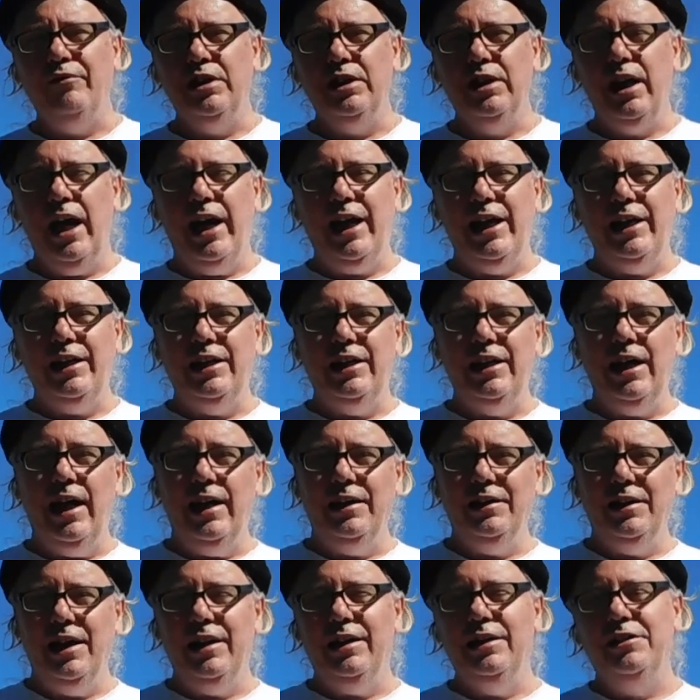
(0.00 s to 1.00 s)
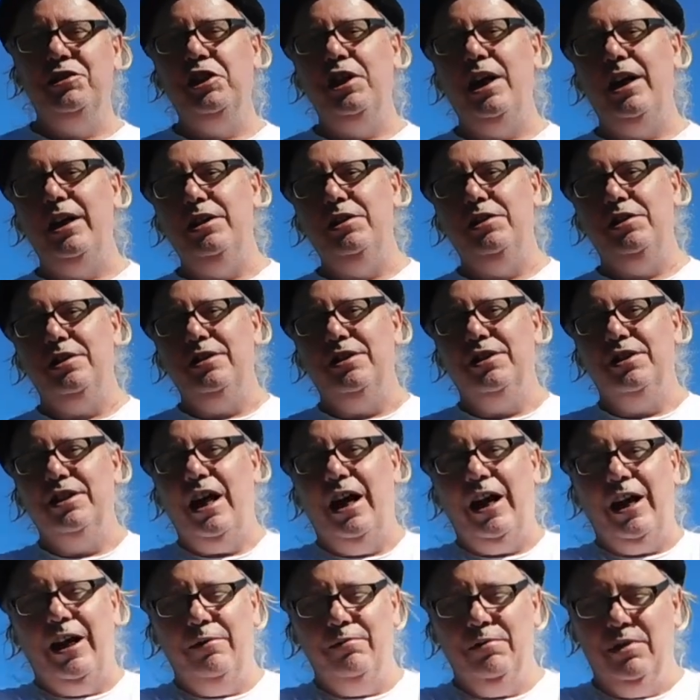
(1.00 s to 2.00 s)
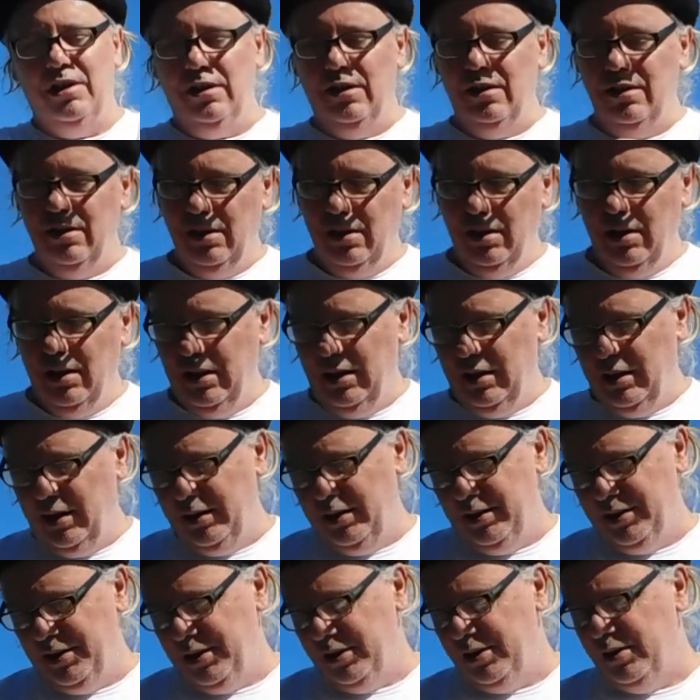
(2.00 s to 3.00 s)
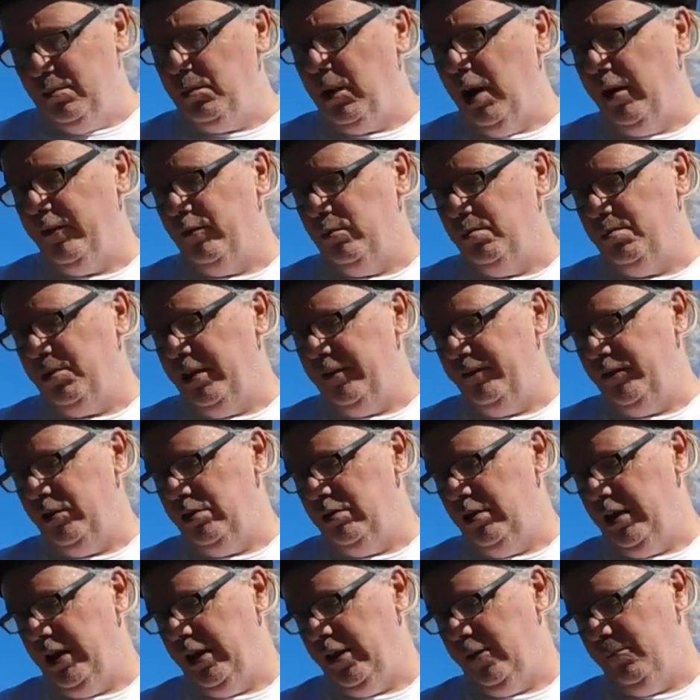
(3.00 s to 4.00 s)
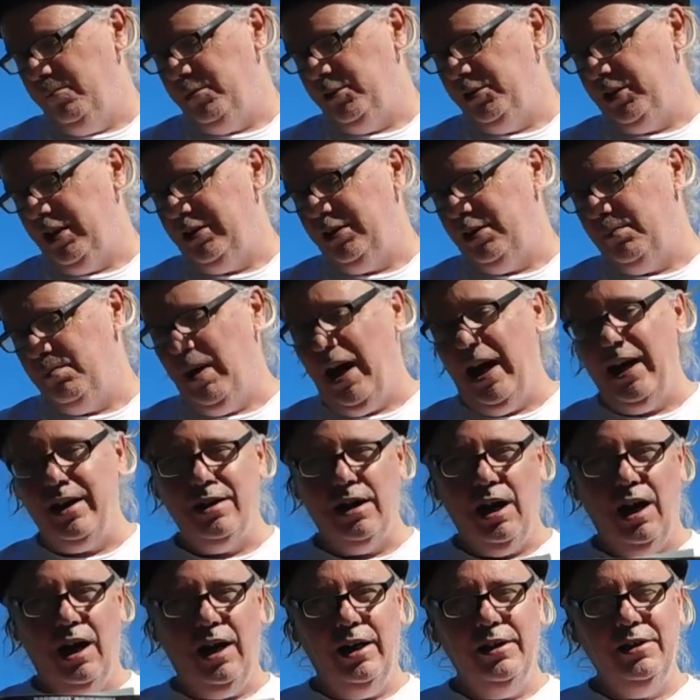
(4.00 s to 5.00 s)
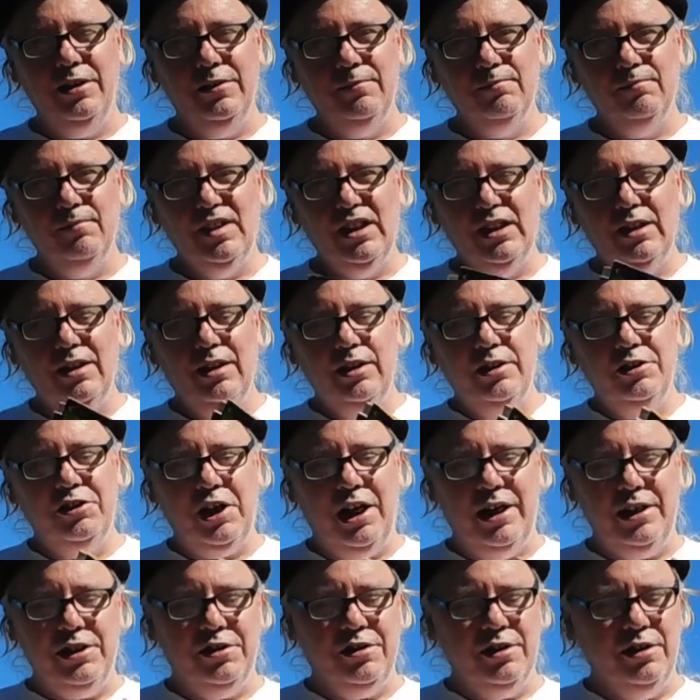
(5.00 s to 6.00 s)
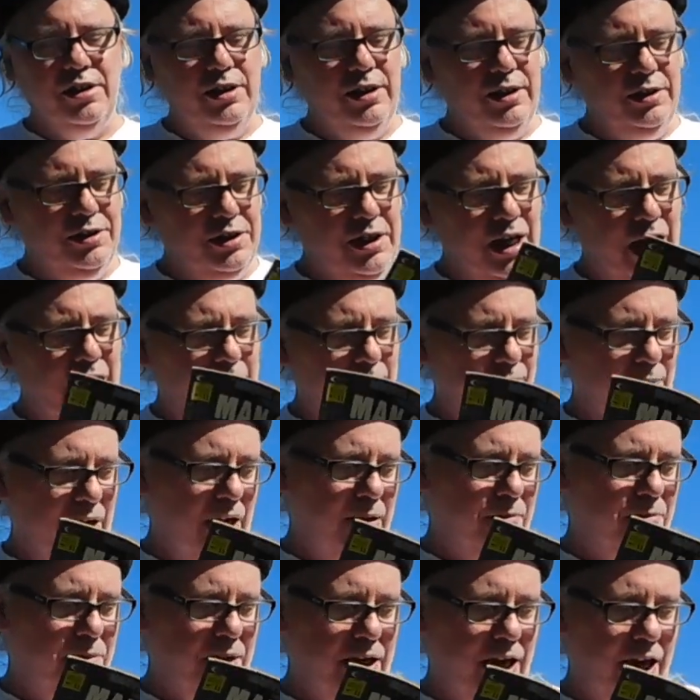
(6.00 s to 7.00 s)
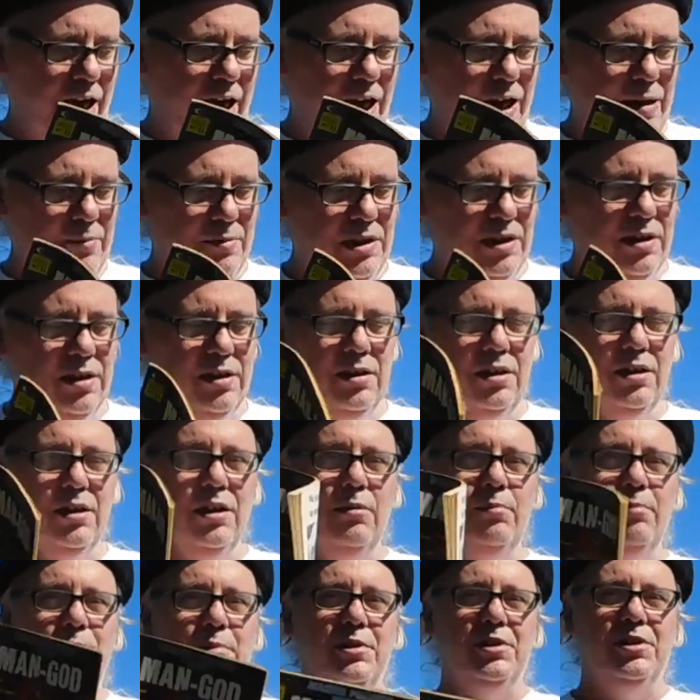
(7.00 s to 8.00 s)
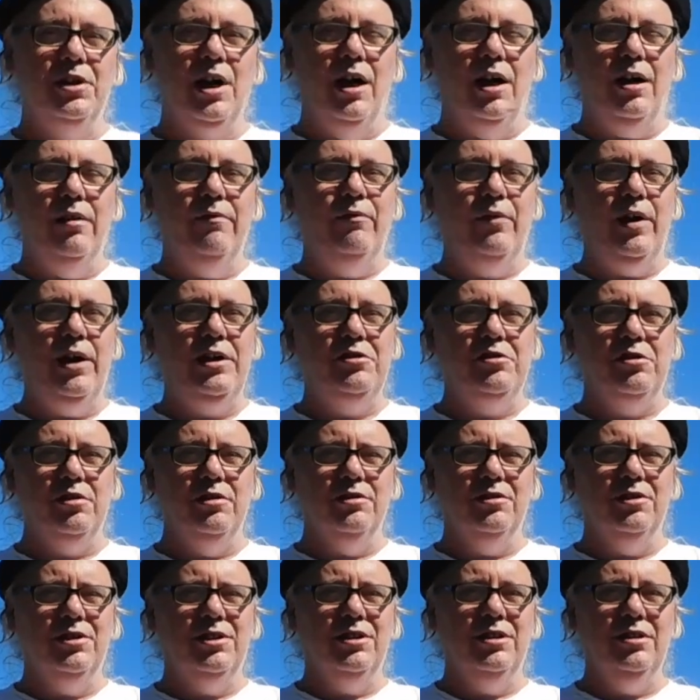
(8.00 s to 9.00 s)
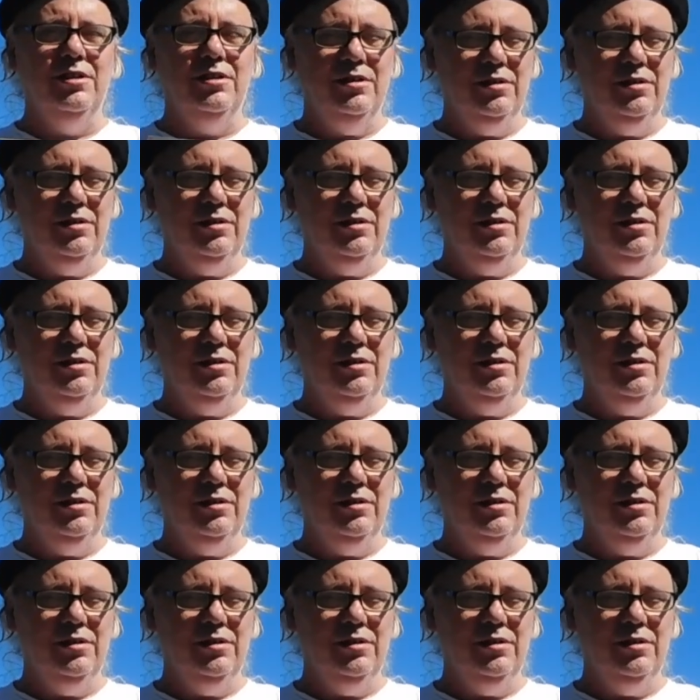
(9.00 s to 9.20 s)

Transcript: to 80, and then it changed its name. And this is a Marvel Preview here, it presents Man God. Changed its name, and it became Bizarre Adventures.